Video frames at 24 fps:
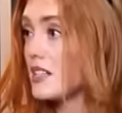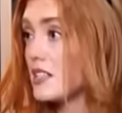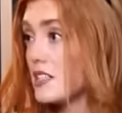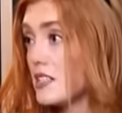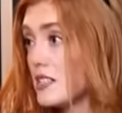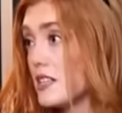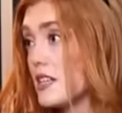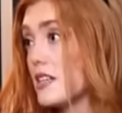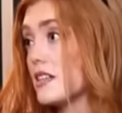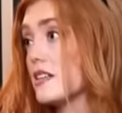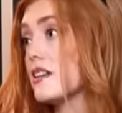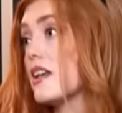
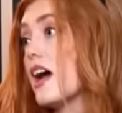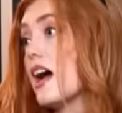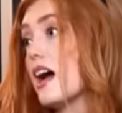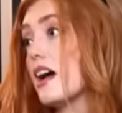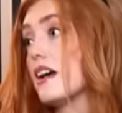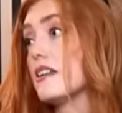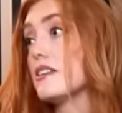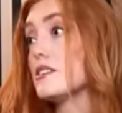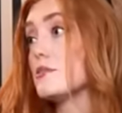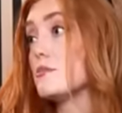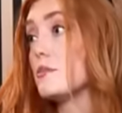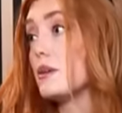accident
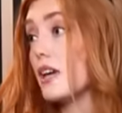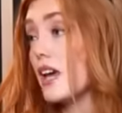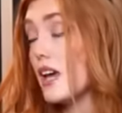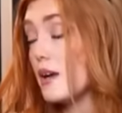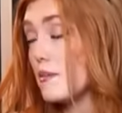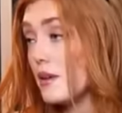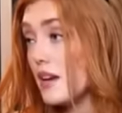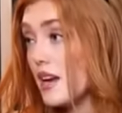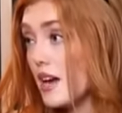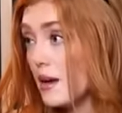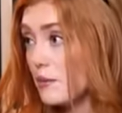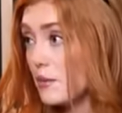and
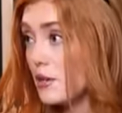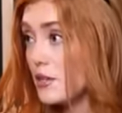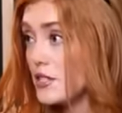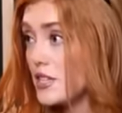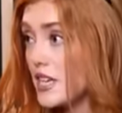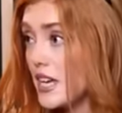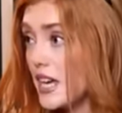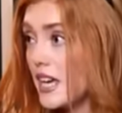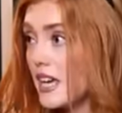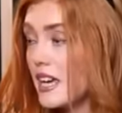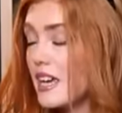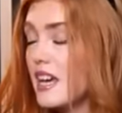became an
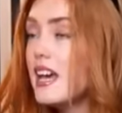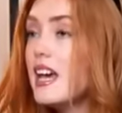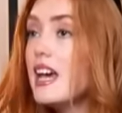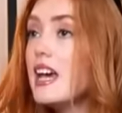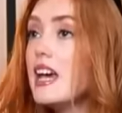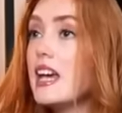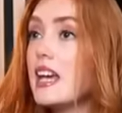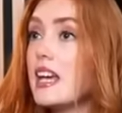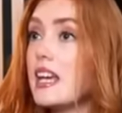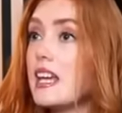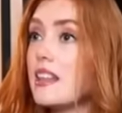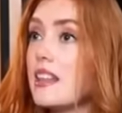amputee.
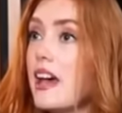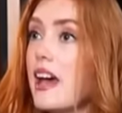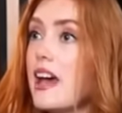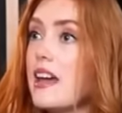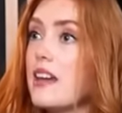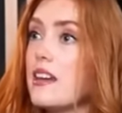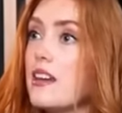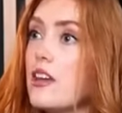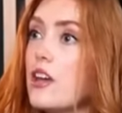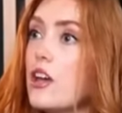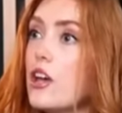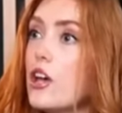He
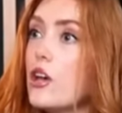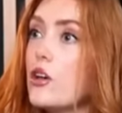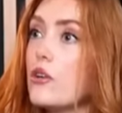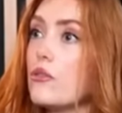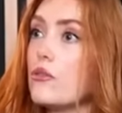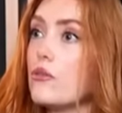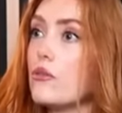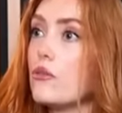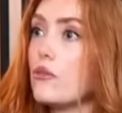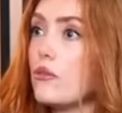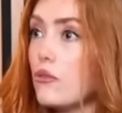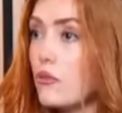then
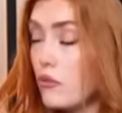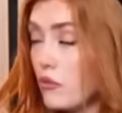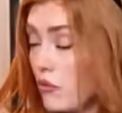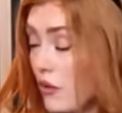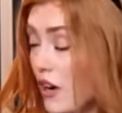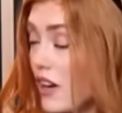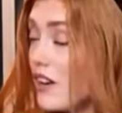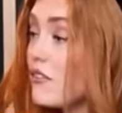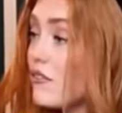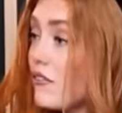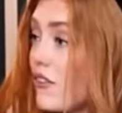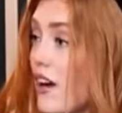
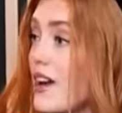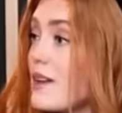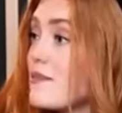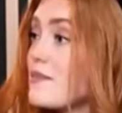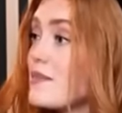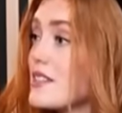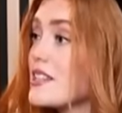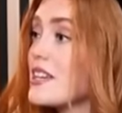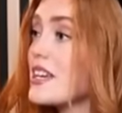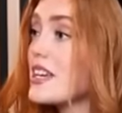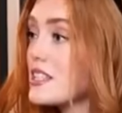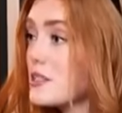
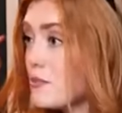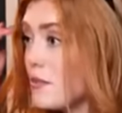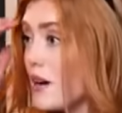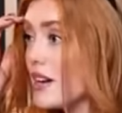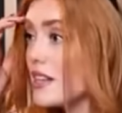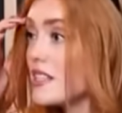reframed his